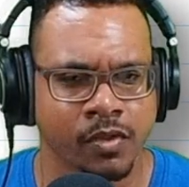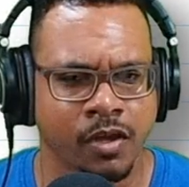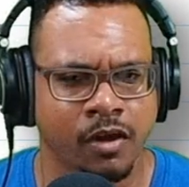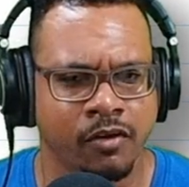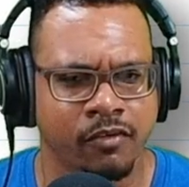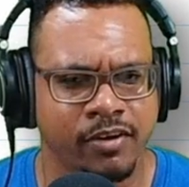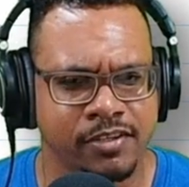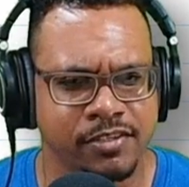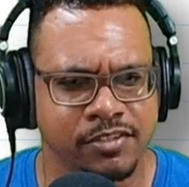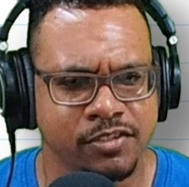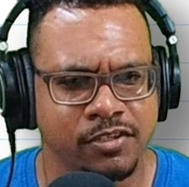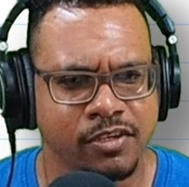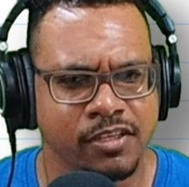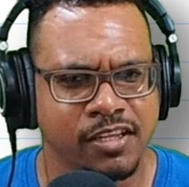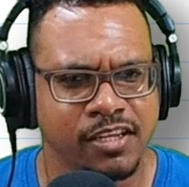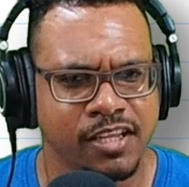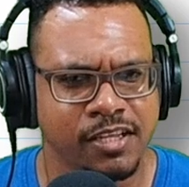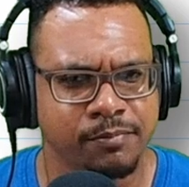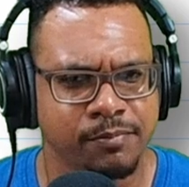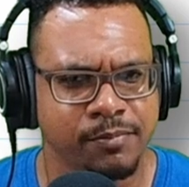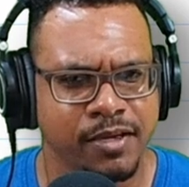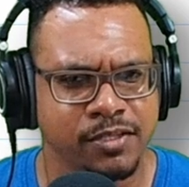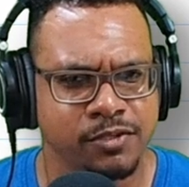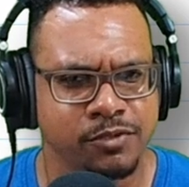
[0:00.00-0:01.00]
All right, so looking
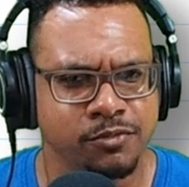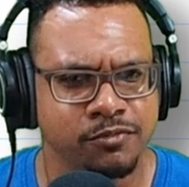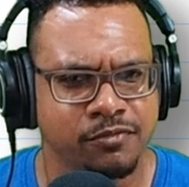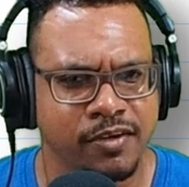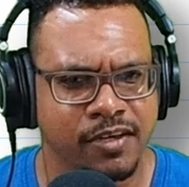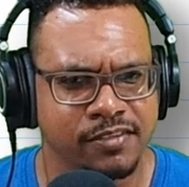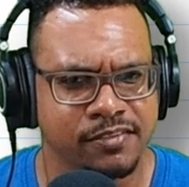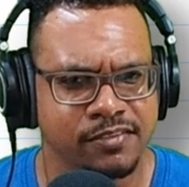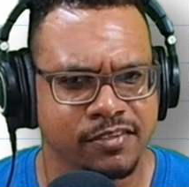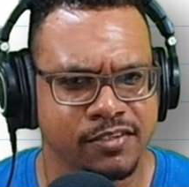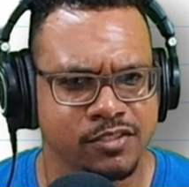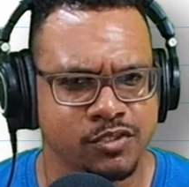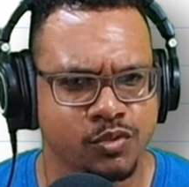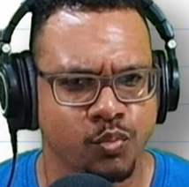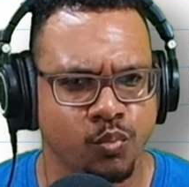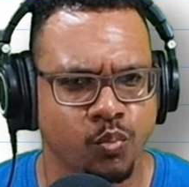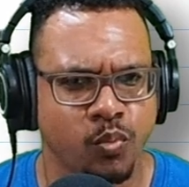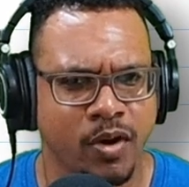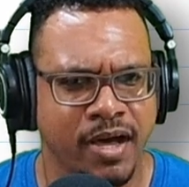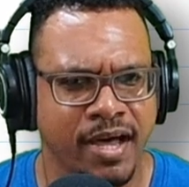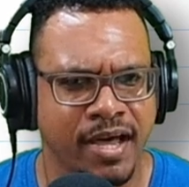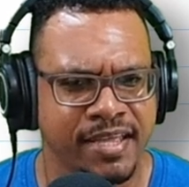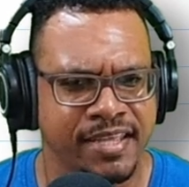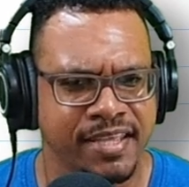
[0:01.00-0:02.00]
at my two vectors,
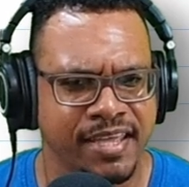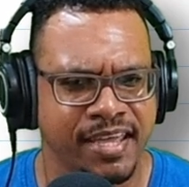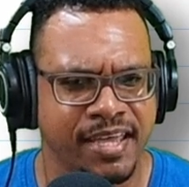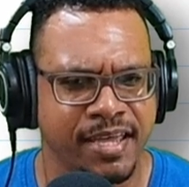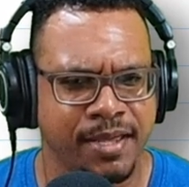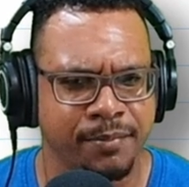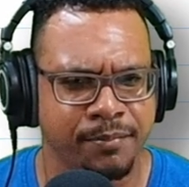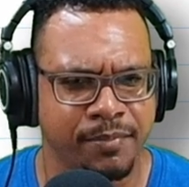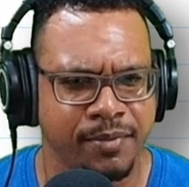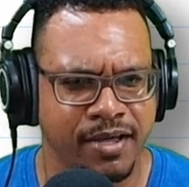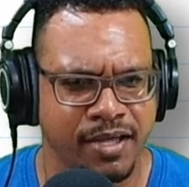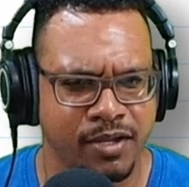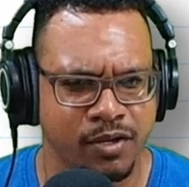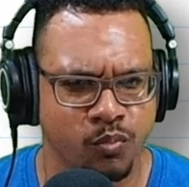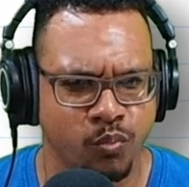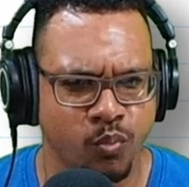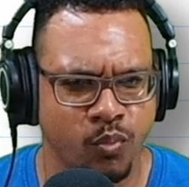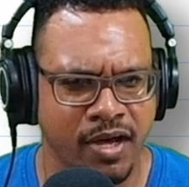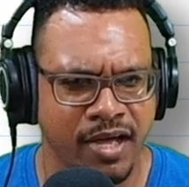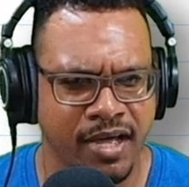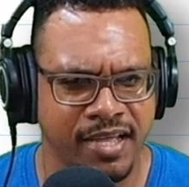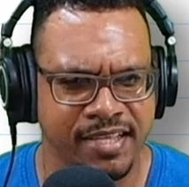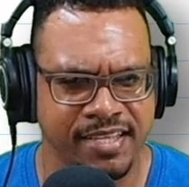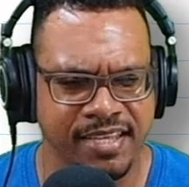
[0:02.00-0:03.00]
ym and
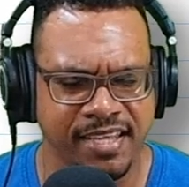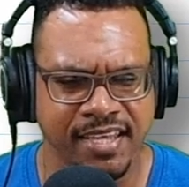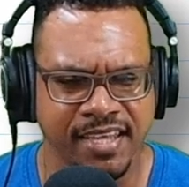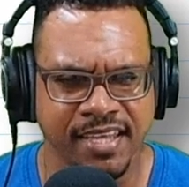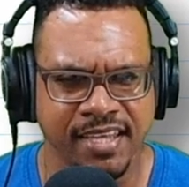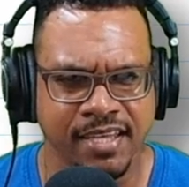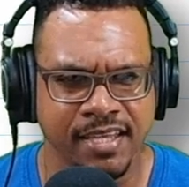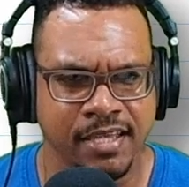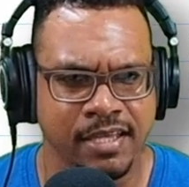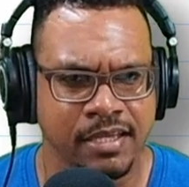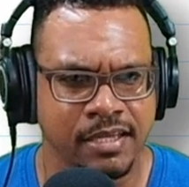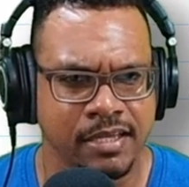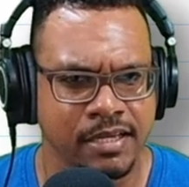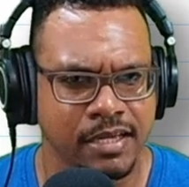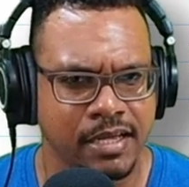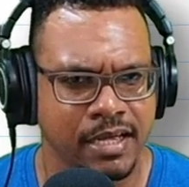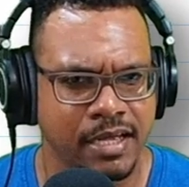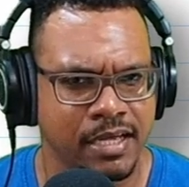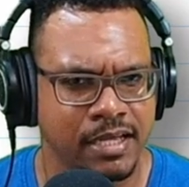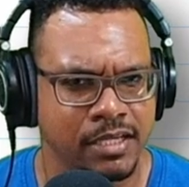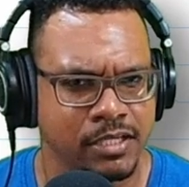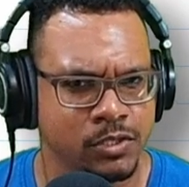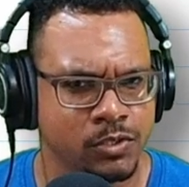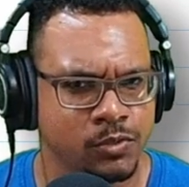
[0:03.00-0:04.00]
ya,
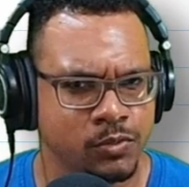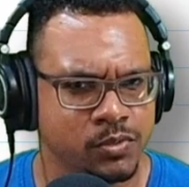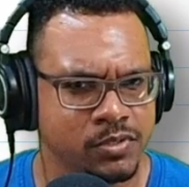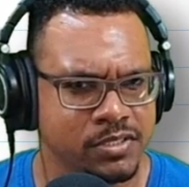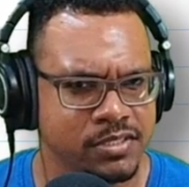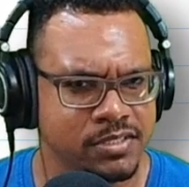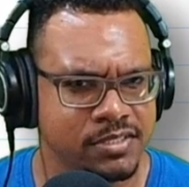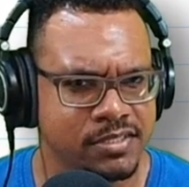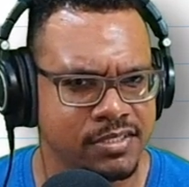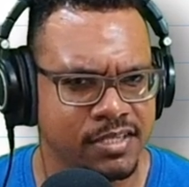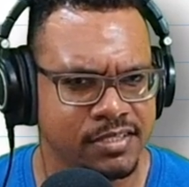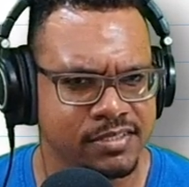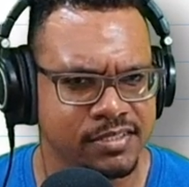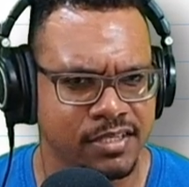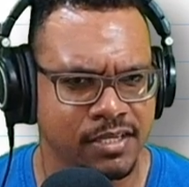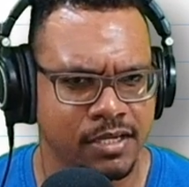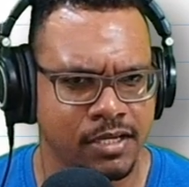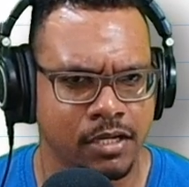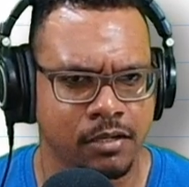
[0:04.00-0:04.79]
I noticed that